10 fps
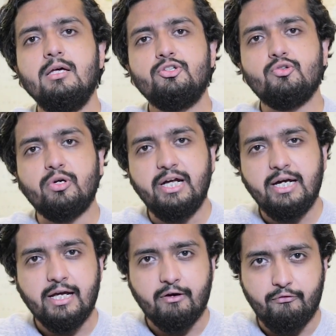So
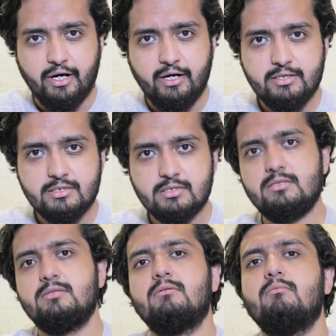creating
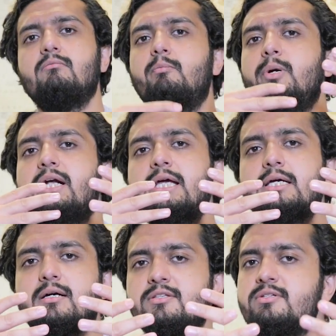awareness,
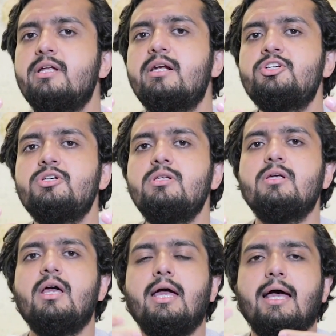building
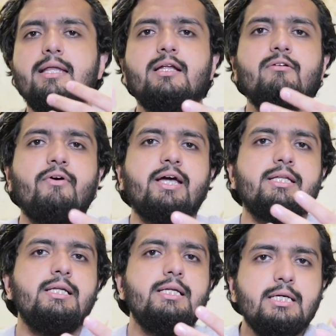consideration, and then
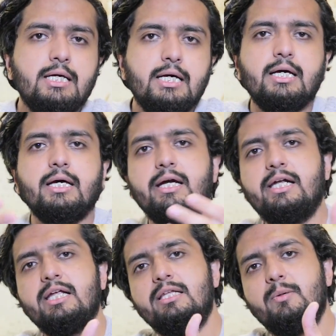finally
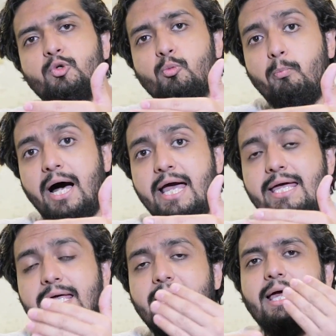getting them to
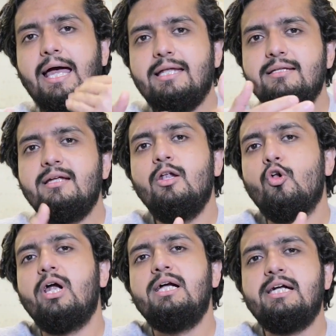buy, and the
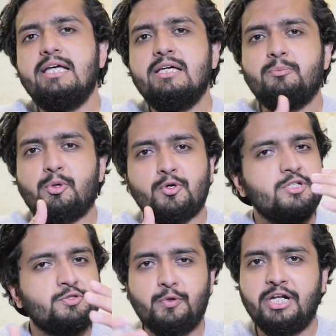loyalty
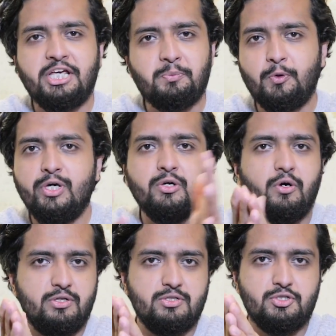process will keep going on.